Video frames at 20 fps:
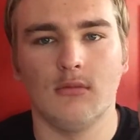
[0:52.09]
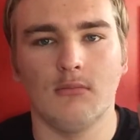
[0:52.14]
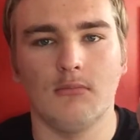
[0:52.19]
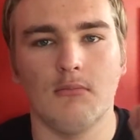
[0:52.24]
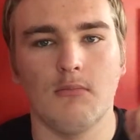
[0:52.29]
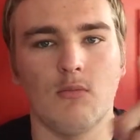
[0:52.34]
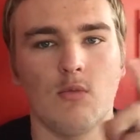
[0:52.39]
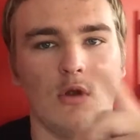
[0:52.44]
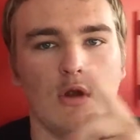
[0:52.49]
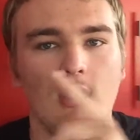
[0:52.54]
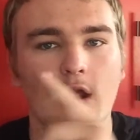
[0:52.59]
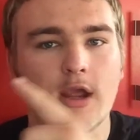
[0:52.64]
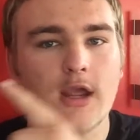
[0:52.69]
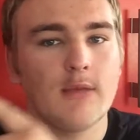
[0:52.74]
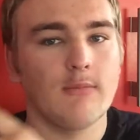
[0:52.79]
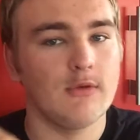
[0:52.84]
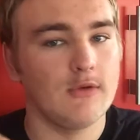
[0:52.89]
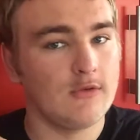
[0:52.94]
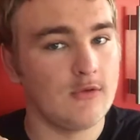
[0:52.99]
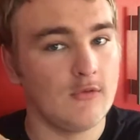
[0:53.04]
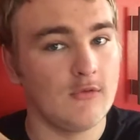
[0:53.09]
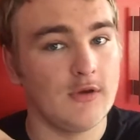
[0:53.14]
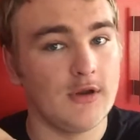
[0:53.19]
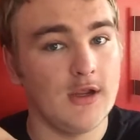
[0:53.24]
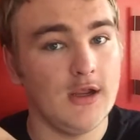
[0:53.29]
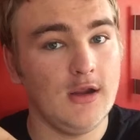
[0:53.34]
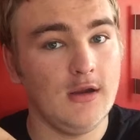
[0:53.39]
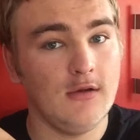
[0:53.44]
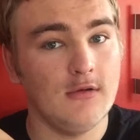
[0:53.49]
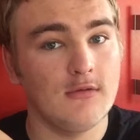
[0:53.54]
where I am is over
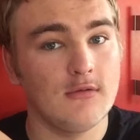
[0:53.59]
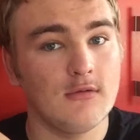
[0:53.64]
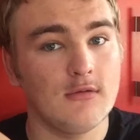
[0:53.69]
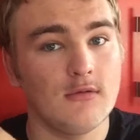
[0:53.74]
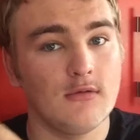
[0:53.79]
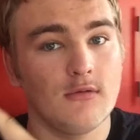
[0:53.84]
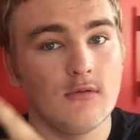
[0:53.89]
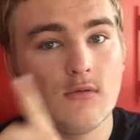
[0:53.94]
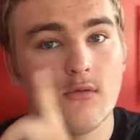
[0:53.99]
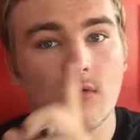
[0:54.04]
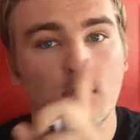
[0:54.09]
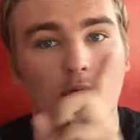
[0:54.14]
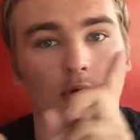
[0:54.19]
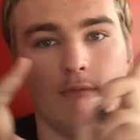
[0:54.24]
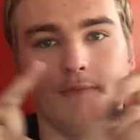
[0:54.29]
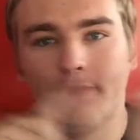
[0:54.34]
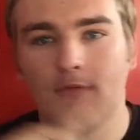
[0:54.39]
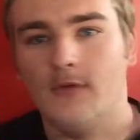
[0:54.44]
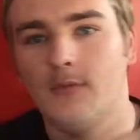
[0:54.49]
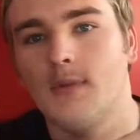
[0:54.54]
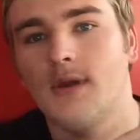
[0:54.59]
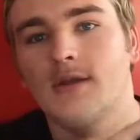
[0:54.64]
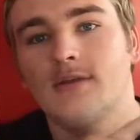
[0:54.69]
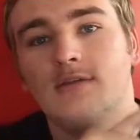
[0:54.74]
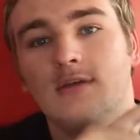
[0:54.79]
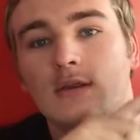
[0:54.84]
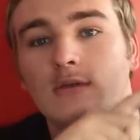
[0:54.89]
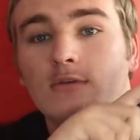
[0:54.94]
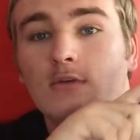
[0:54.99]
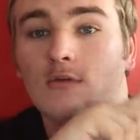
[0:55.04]
here, or you might
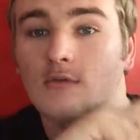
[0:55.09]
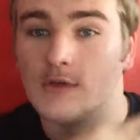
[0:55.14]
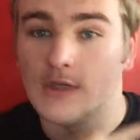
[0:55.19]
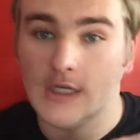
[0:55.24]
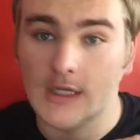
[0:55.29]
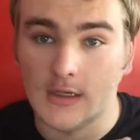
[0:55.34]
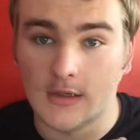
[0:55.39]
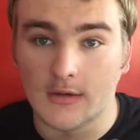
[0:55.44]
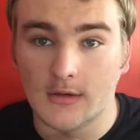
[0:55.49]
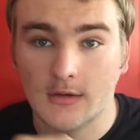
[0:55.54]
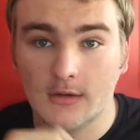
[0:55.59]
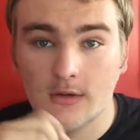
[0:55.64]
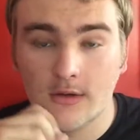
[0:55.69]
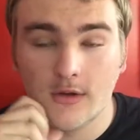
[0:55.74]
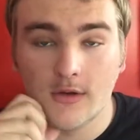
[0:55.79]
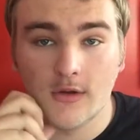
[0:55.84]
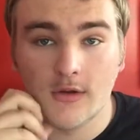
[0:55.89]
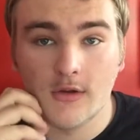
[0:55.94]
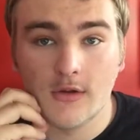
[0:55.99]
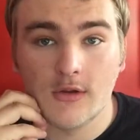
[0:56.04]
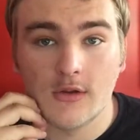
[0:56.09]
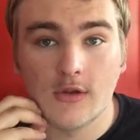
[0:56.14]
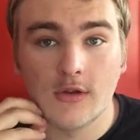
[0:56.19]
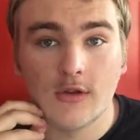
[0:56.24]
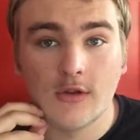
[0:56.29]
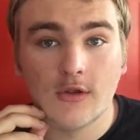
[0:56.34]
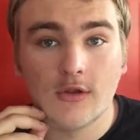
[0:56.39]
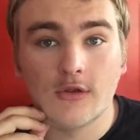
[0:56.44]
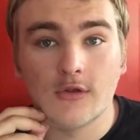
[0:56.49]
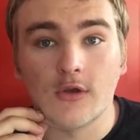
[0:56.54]
see it's over here.
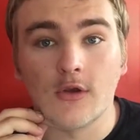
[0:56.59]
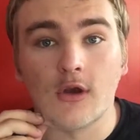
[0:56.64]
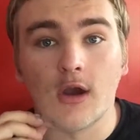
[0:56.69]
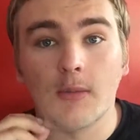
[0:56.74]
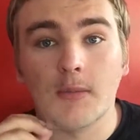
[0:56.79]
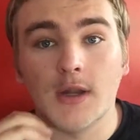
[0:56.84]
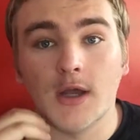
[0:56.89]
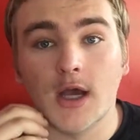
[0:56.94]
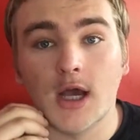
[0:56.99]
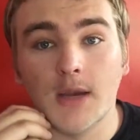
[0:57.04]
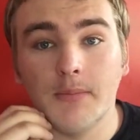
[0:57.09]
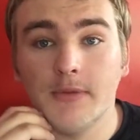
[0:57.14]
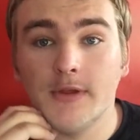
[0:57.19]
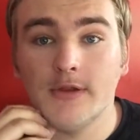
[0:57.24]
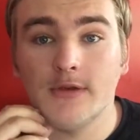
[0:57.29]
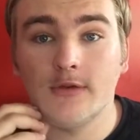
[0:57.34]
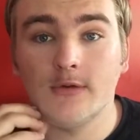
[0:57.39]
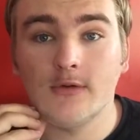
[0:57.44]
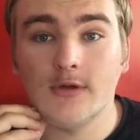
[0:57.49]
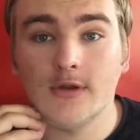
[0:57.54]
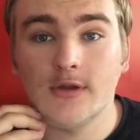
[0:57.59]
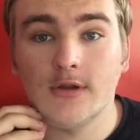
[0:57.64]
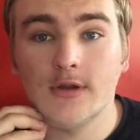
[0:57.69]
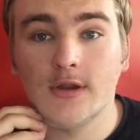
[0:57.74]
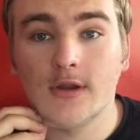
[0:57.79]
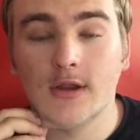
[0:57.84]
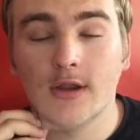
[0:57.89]
So I'm gonna hop into it,